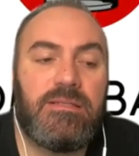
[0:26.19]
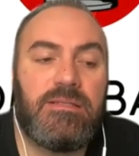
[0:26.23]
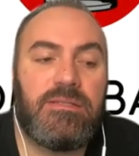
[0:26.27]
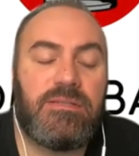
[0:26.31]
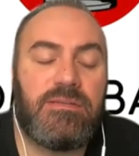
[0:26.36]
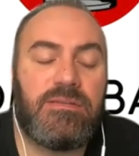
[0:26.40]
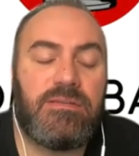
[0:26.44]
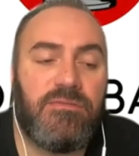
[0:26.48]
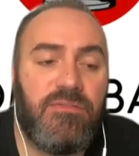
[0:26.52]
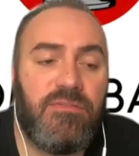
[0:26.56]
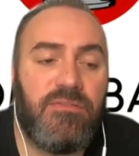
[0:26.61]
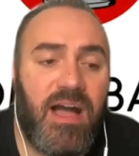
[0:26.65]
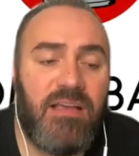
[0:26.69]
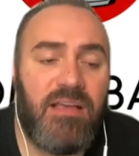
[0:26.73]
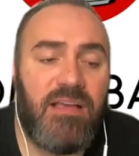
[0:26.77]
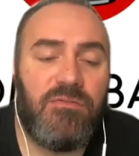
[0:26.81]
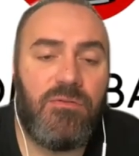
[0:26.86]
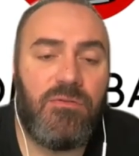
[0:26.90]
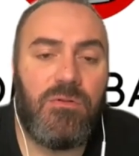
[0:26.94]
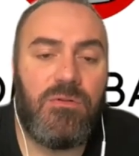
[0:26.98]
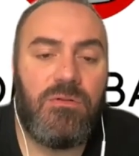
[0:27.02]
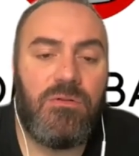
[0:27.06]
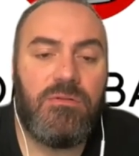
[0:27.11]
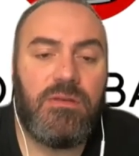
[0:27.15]

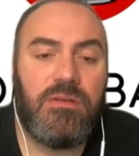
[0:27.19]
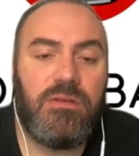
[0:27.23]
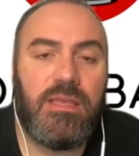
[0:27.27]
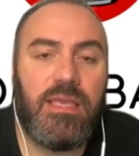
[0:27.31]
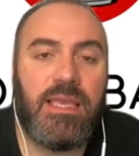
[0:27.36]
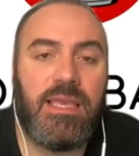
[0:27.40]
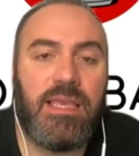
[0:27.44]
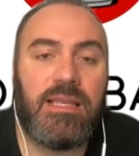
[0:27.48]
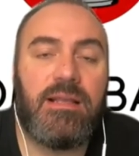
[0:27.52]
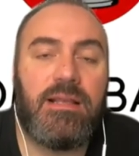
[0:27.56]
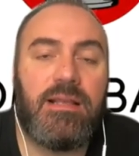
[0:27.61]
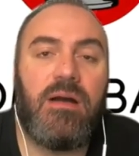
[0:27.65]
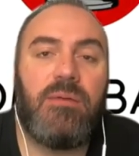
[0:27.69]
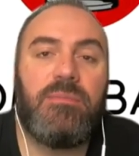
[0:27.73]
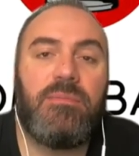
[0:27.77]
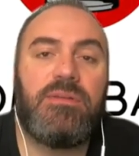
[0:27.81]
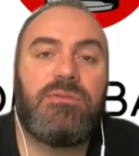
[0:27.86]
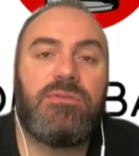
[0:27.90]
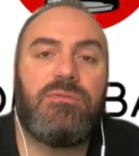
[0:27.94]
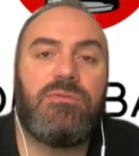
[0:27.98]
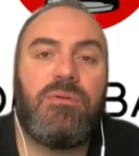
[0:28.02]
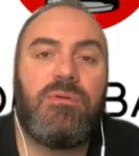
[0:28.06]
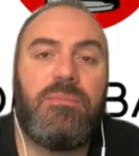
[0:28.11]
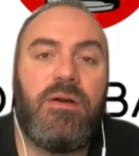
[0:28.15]
survival, and
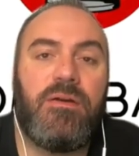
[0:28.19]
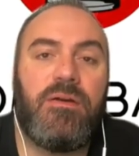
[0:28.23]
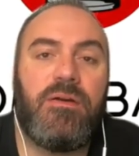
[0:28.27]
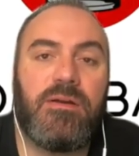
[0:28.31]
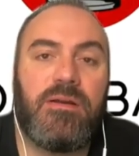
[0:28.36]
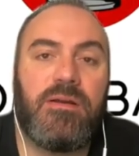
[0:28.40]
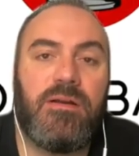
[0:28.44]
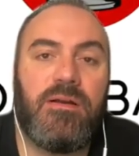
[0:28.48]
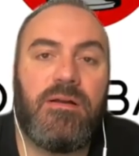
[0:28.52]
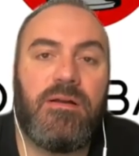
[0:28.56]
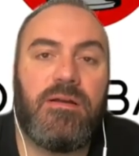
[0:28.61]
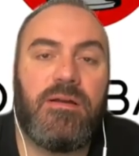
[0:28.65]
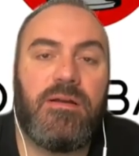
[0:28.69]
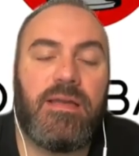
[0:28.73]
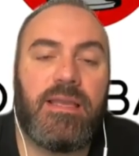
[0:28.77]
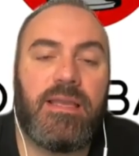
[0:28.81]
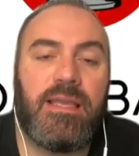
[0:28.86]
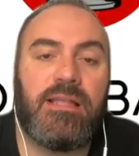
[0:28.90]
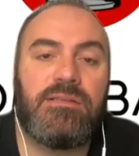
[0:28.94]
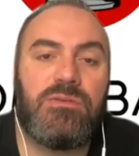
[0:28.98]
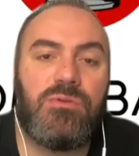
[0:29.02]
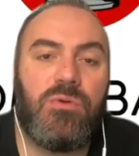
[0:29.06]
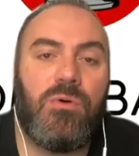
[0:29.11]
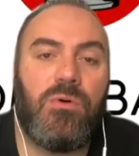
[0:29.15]
coming to America
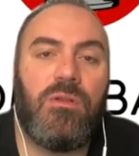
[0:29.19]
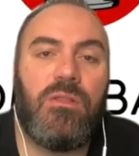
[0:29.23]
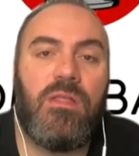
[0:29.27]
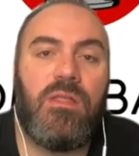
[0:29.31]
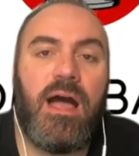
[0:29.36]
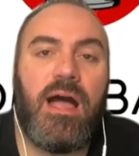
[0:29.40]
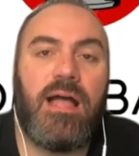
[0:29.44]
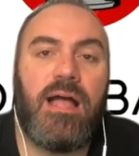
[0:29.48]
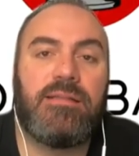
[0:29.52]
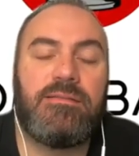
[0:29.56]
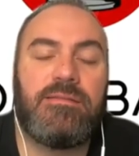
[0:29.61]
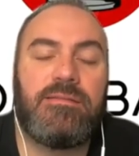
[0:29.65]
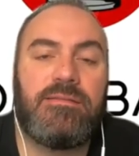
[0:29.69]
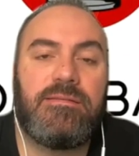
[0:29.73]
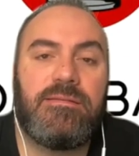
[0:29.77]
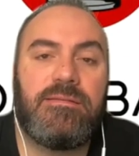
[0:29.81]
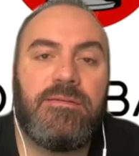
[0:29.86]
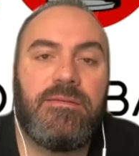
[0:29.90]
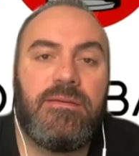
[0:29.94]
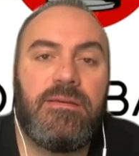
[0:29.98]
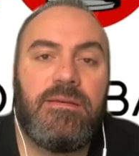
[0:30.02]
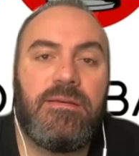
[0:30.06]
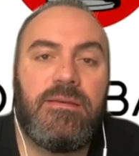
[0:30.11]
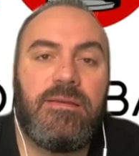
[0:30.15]
against all odds
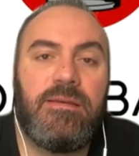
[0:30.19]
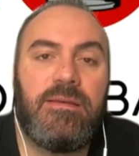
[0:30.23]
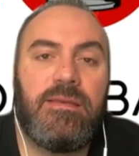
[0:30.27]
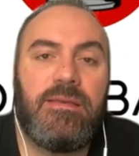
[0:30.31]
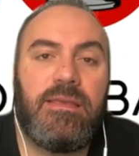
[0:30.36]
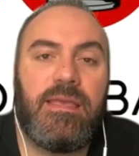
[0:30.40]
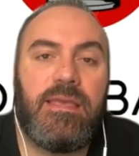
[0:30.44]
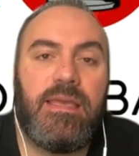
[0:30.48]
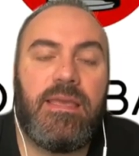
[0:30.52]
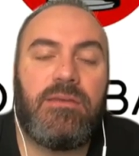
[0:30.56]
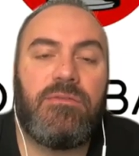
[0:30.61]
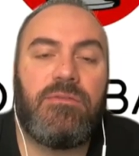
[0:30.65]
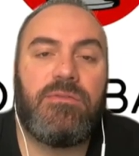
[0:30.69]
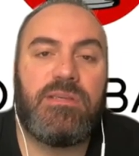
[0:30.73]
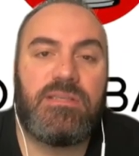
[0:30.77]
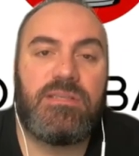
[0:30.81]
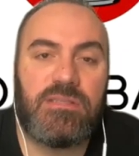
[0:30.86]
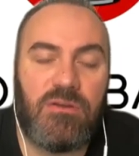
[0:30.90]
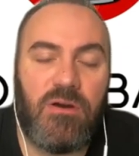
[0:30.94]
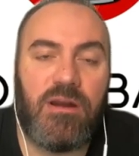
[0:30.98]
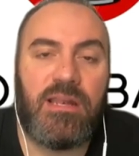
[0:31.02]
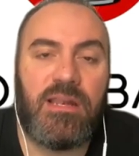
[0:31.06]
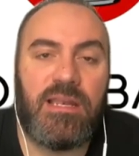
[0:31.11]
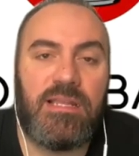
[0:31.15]
and
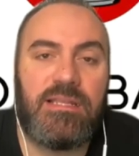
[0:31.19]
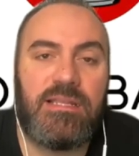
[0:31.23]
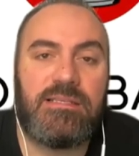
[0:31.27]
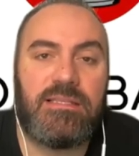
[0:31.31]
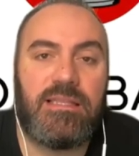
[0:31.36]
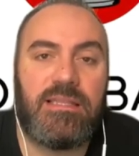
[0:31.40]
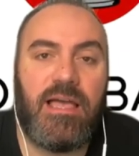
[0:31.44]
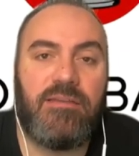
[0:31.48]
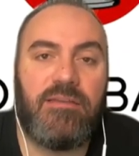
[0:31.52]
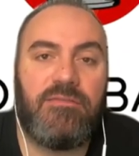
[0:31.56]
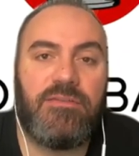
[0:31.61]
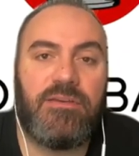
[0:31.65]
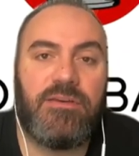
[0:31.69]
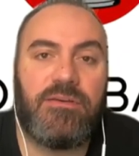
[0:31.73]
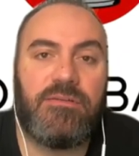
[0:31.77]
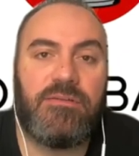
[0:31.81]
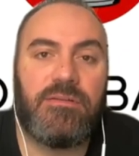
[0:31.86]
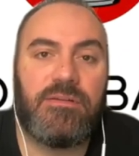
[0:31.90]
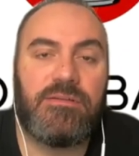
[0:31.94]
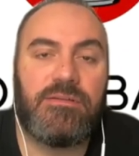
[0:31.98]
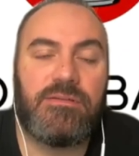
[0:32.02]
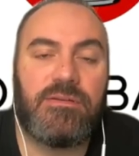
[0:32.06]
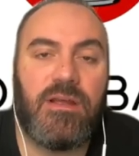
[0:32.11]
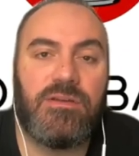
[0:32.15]
restarting his life here
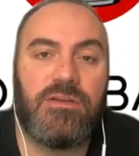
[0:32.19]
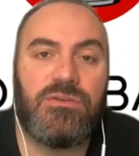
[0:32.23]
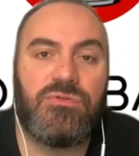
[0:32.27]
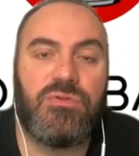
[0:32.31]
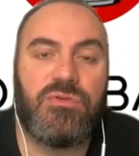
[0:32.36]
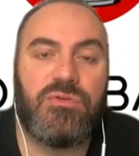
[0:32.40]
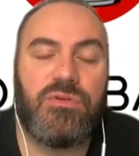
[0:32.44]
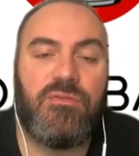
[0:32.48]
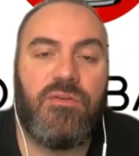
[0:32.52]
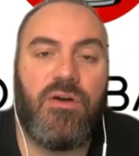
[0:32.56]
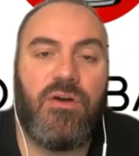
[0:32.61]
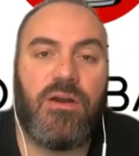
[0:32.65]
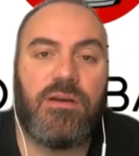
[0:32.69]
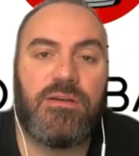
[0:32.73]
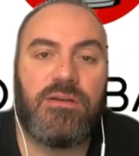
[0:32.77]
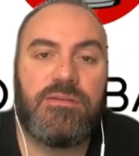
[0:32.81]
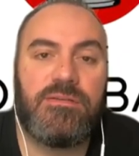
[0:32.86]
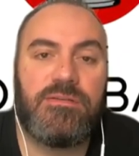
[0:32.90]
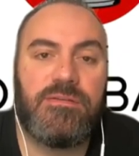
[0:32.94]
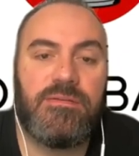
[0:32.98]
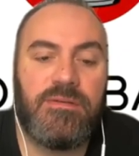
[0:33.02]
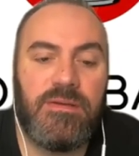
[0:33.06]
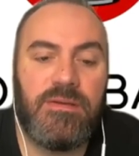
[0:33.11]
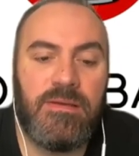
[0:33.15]
in this country of
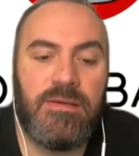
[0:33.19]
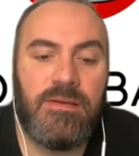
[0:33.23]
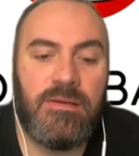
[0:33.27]
ours.